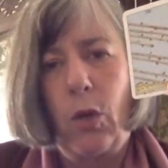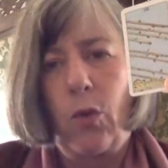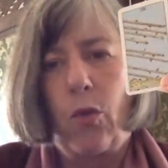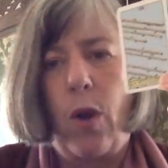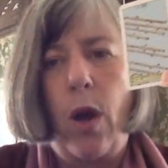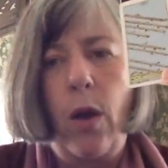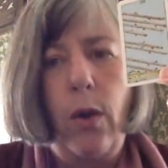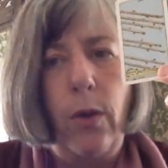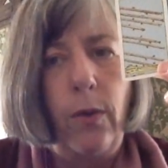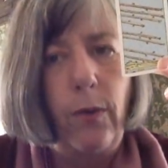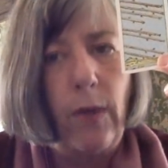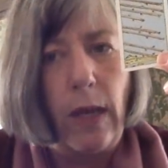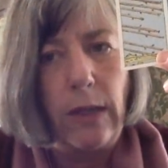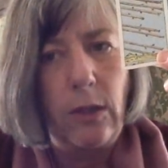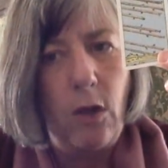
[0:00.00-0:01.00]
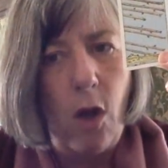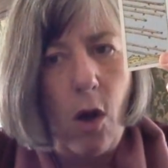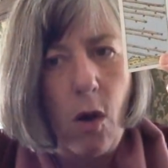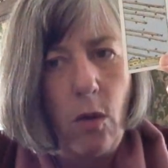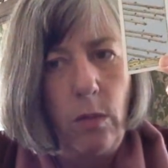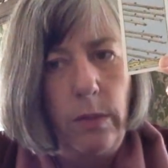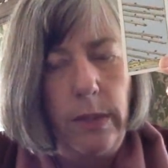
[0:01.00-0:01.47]
grows and
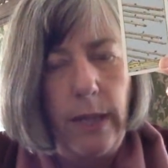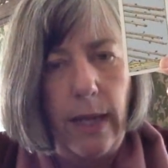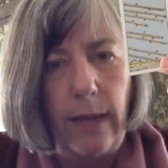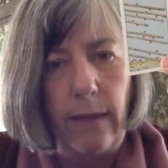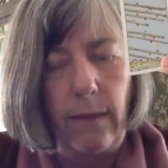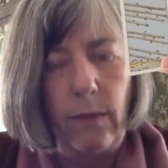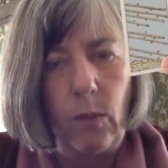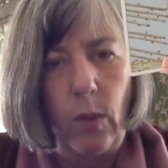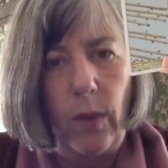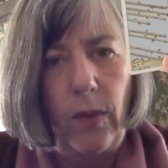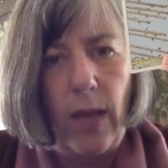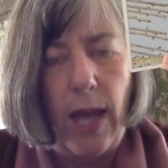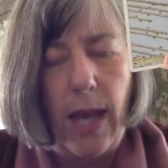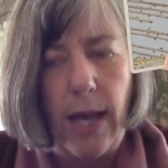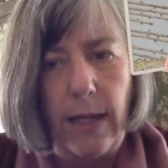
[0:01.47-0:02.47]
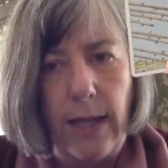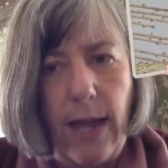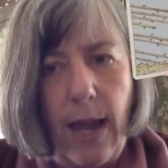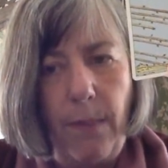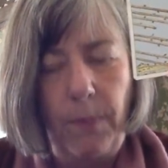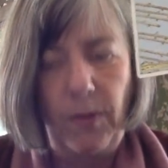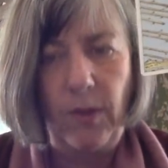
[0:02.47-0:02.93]
culminates with an
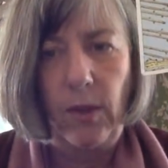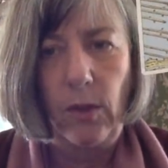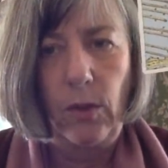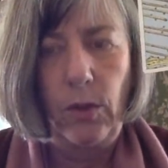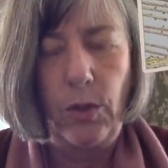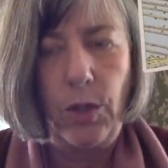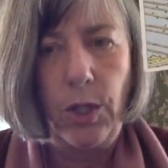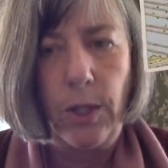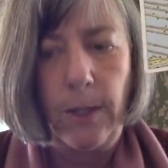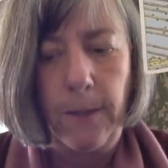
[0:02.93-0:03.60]
absolute,